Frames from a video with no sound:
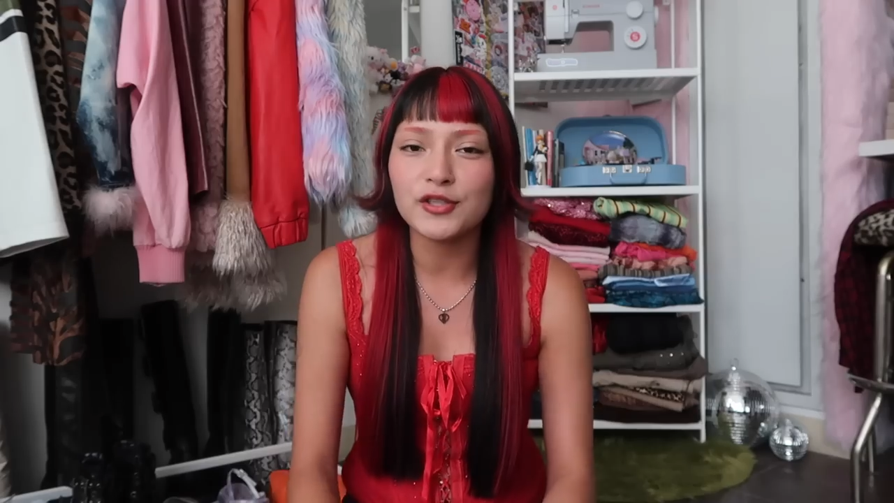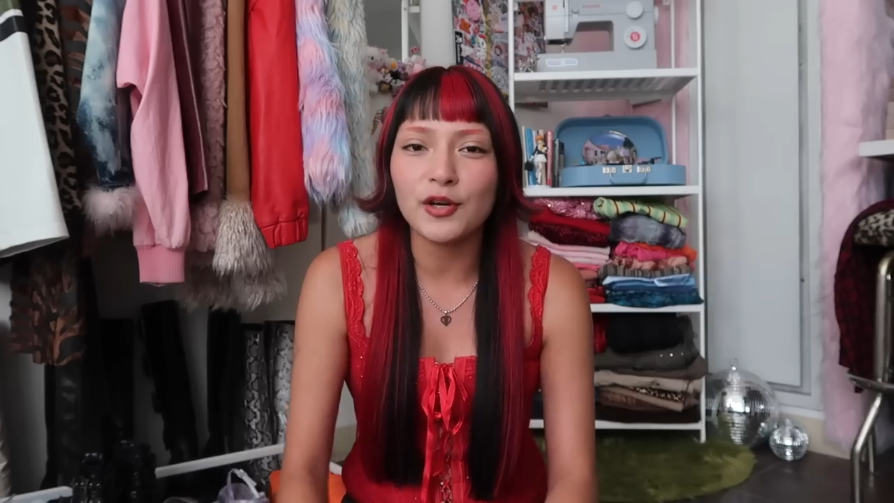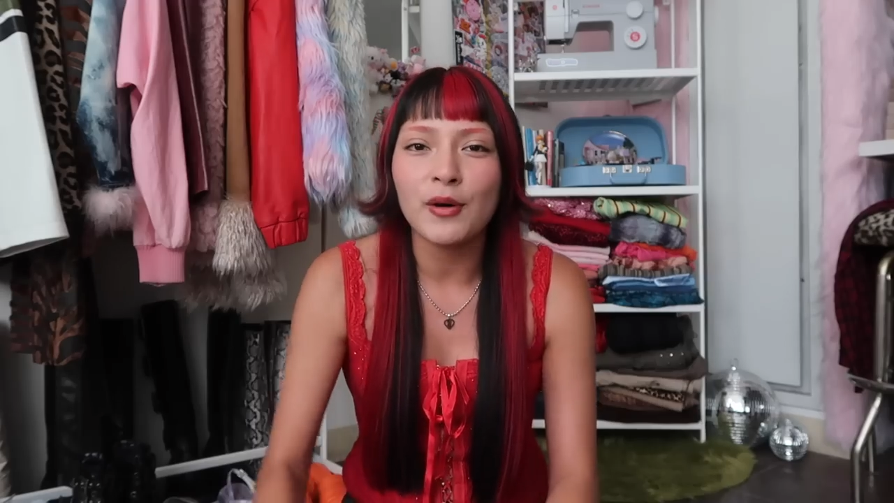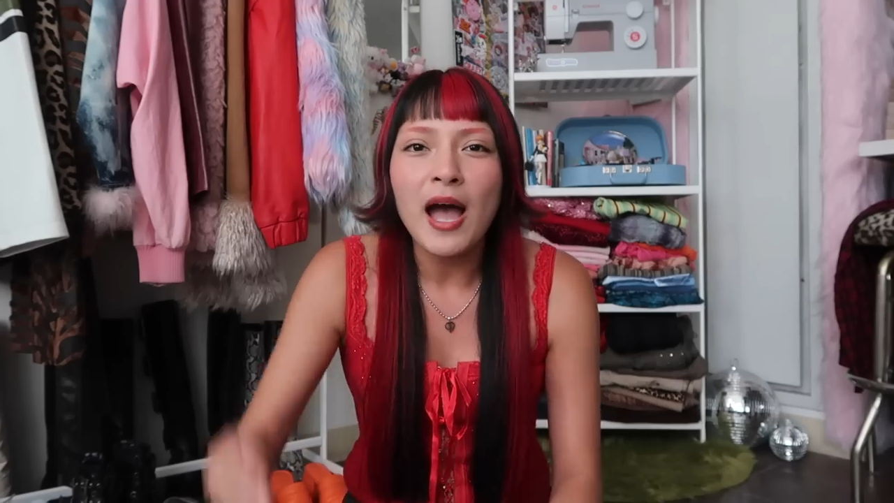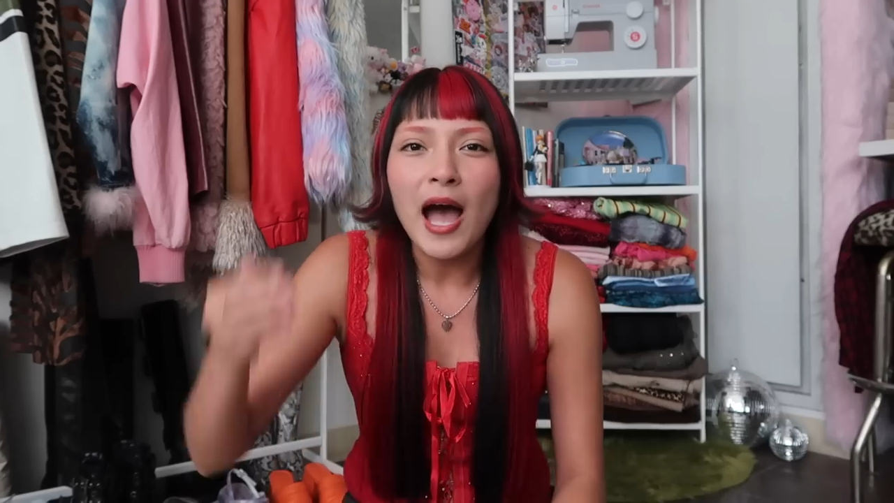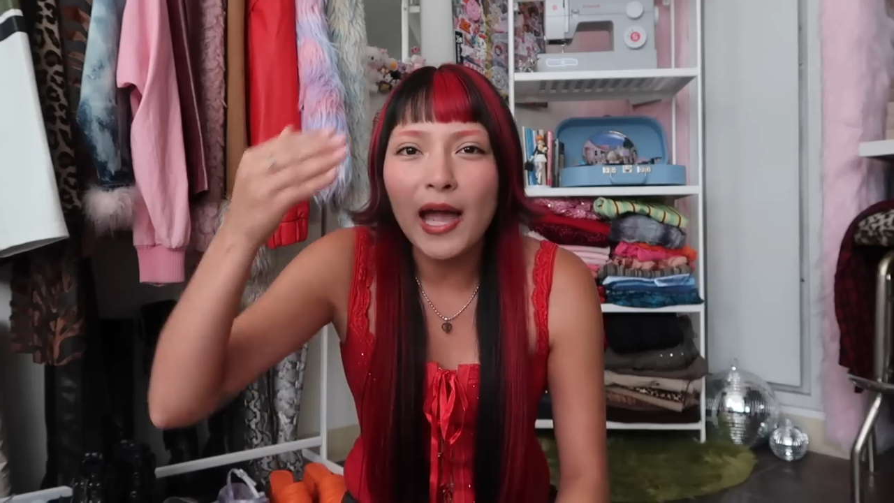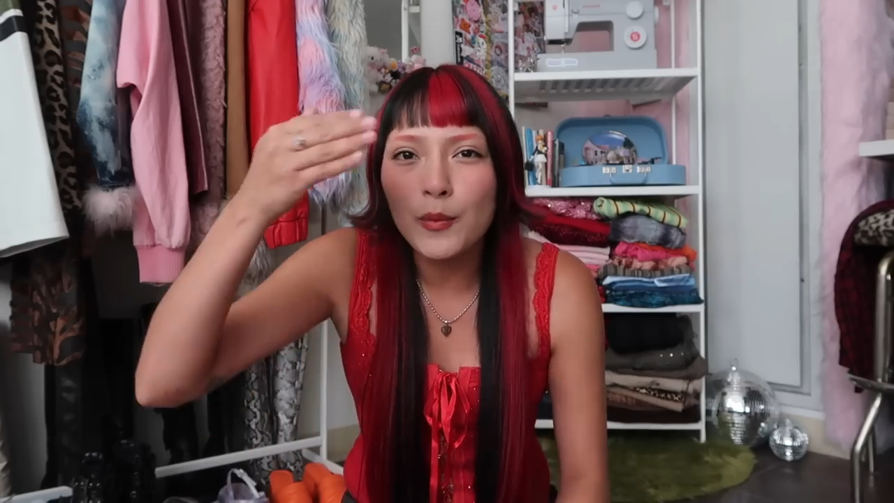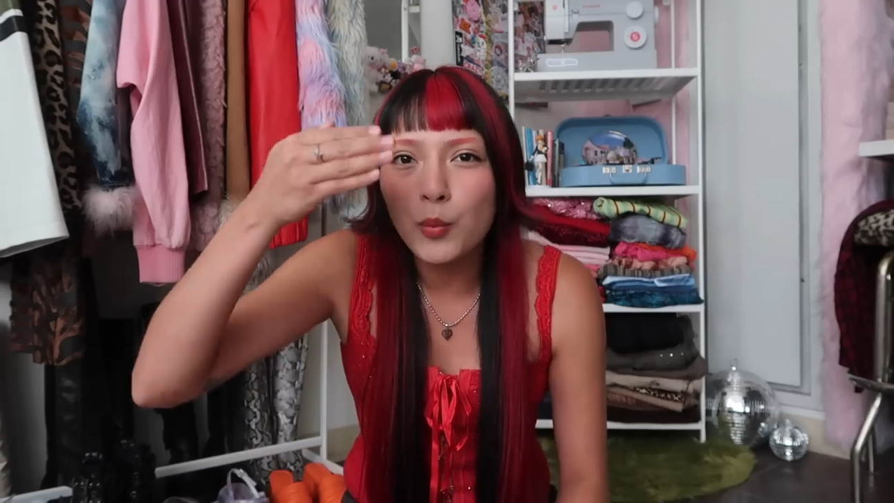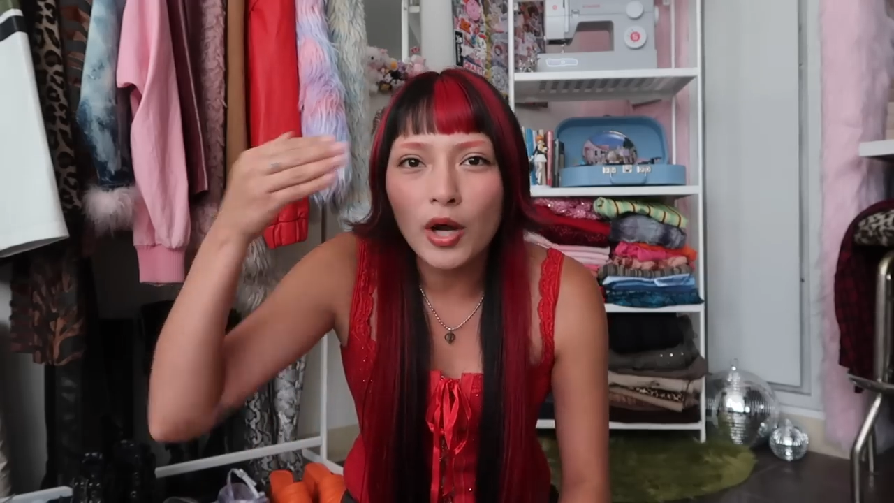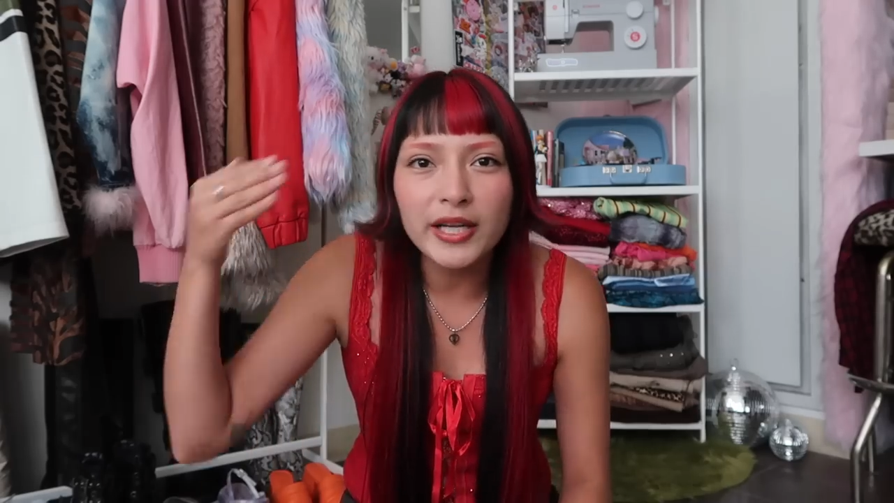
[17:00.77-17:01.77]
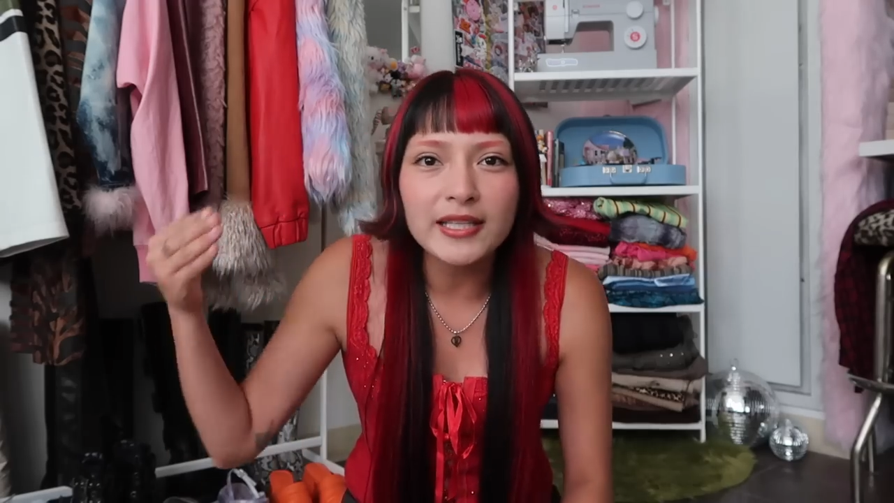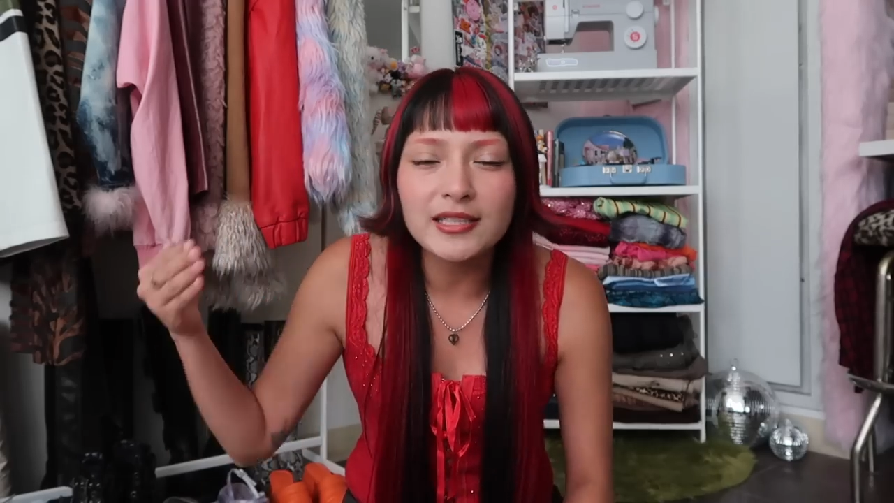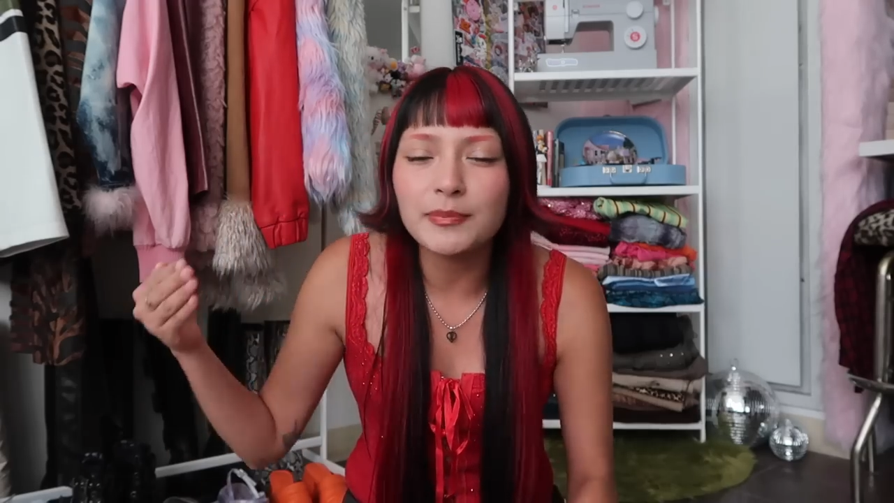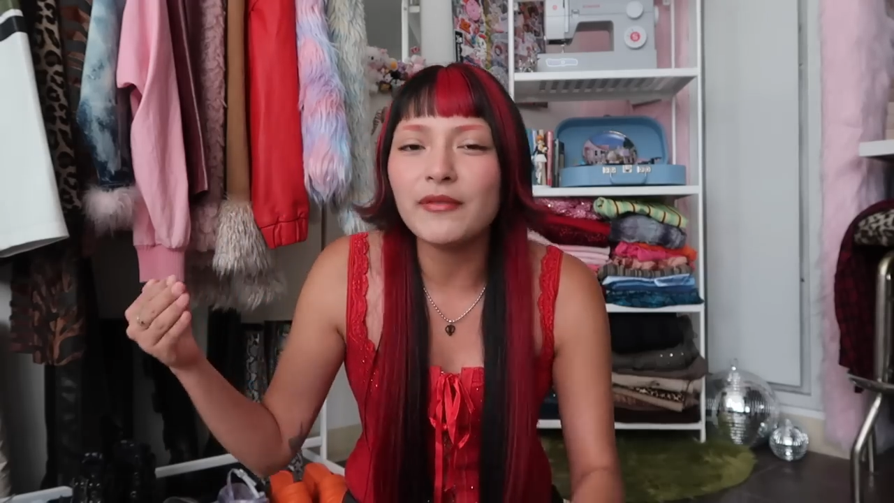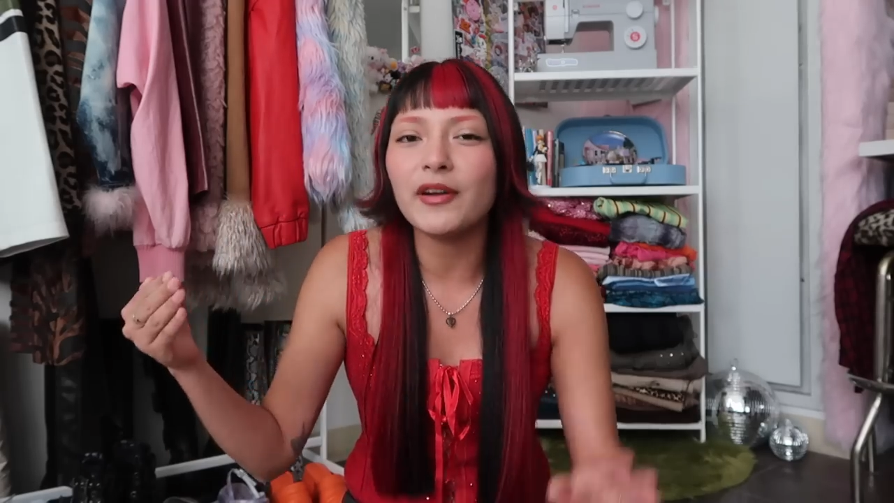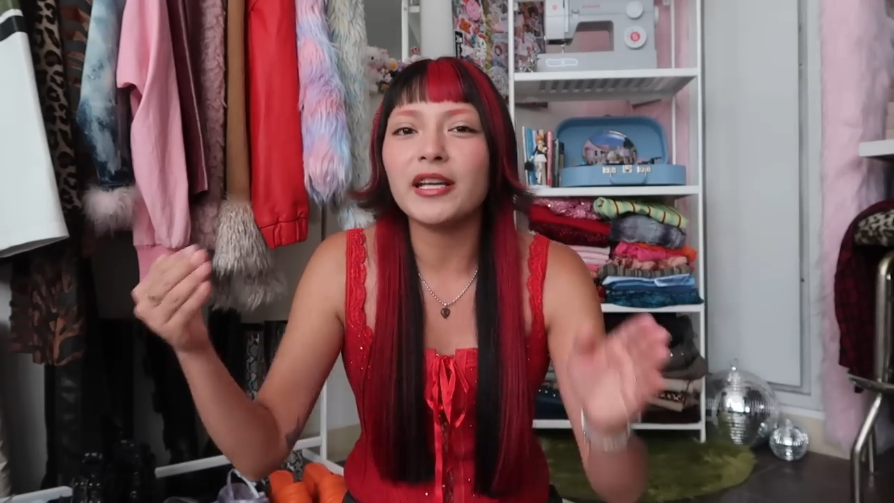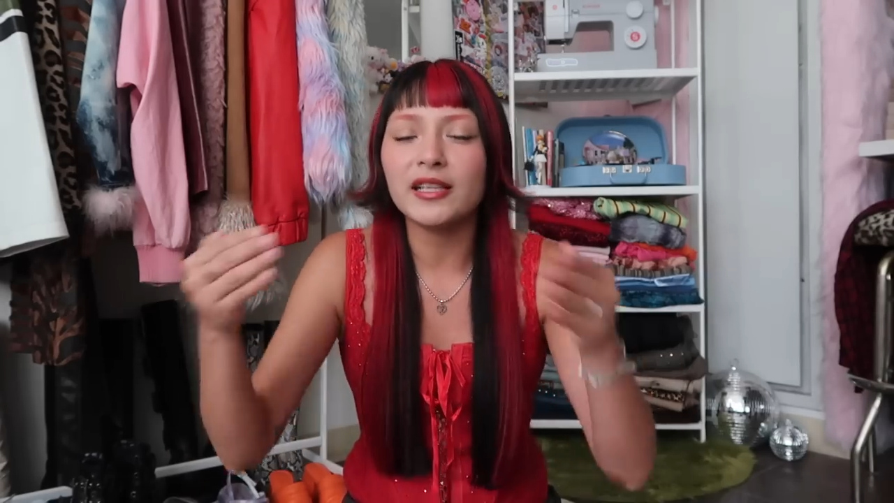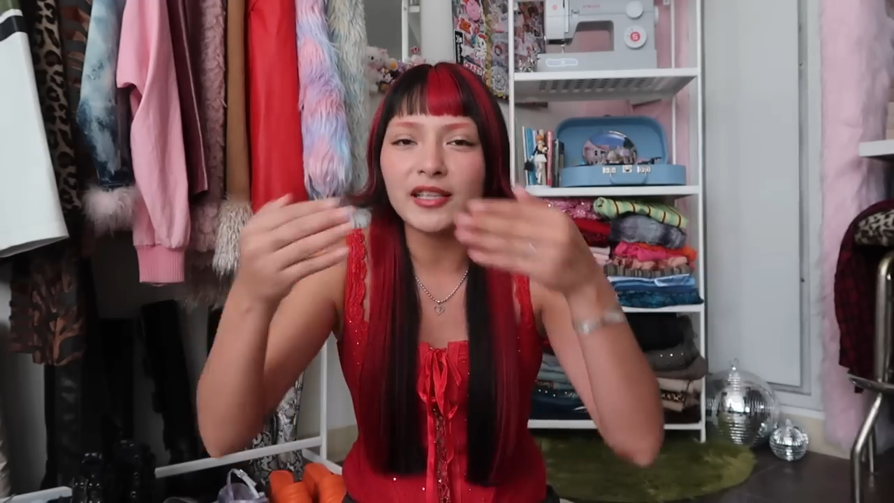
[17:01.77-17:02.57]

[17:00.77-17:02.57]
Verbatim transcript: So I want it to be very